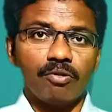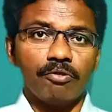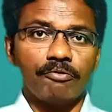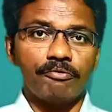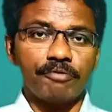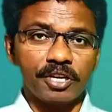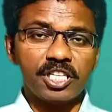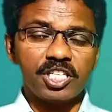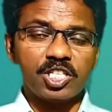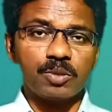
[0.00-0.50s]

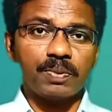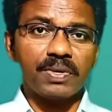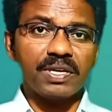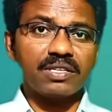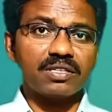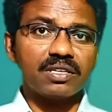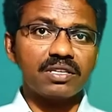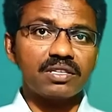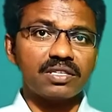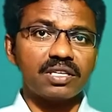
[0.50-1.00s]
First
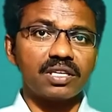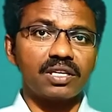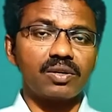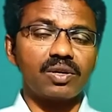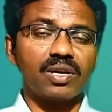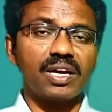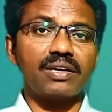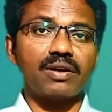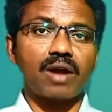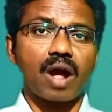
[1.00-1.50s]
person
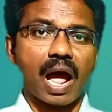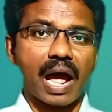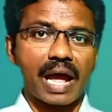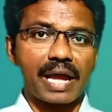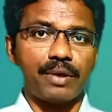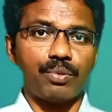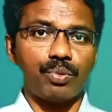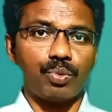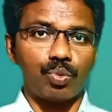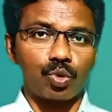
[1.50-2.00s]
singular
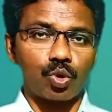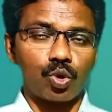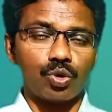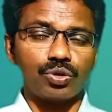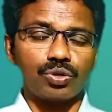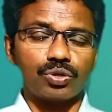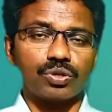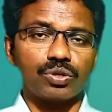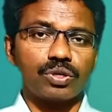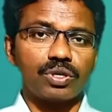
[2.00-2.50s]
I
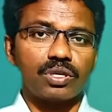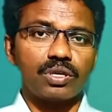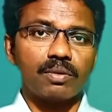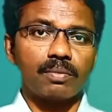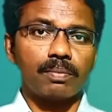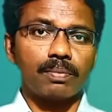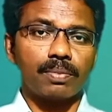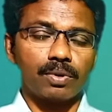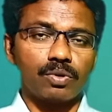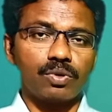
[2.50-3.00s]
wrote,
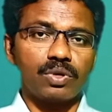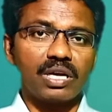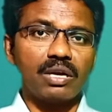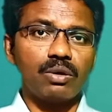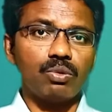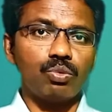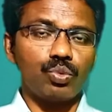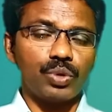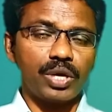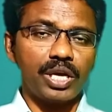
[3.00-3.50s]

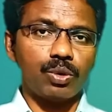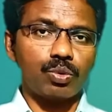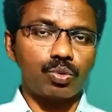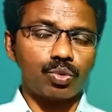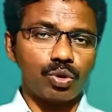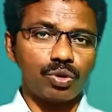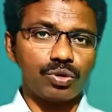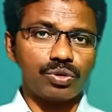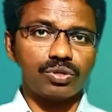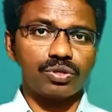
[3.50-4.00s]
plural we
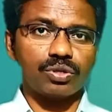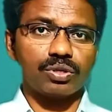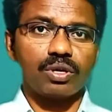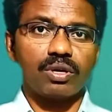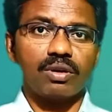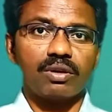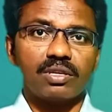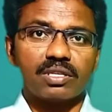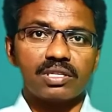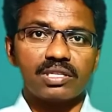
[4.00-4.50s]
wrote,
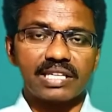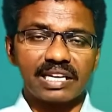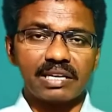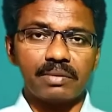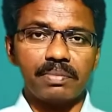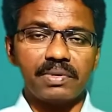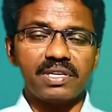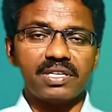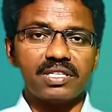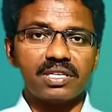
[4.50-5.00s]

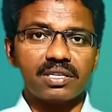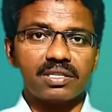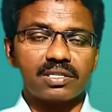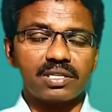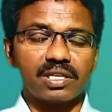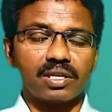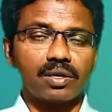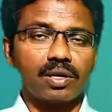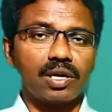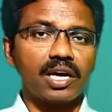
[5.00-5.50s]
second person
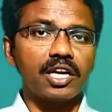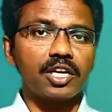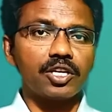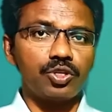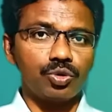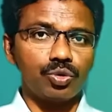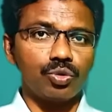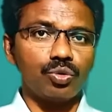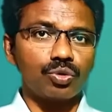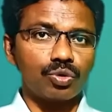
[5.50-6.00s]
singular
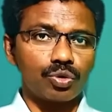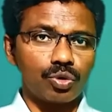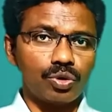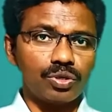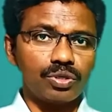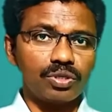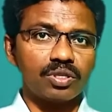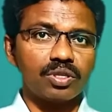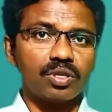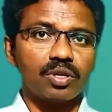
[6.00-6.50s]
you
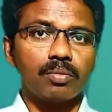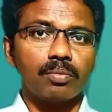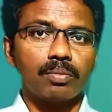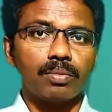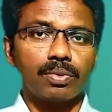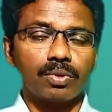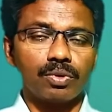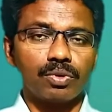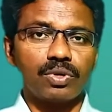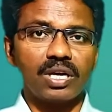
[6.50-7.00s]
wrote,
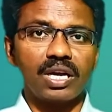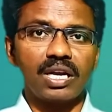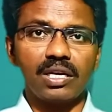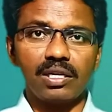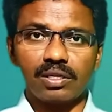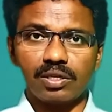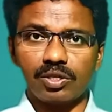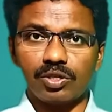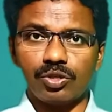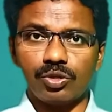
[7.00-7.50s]

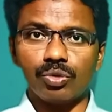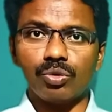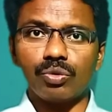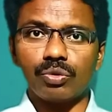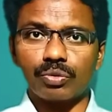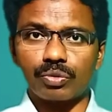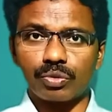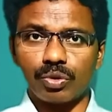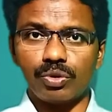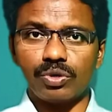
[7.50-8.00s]
plural you
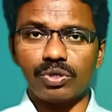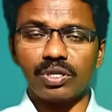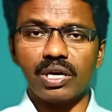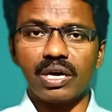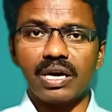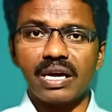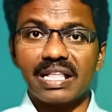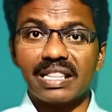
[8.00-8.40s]
wrote,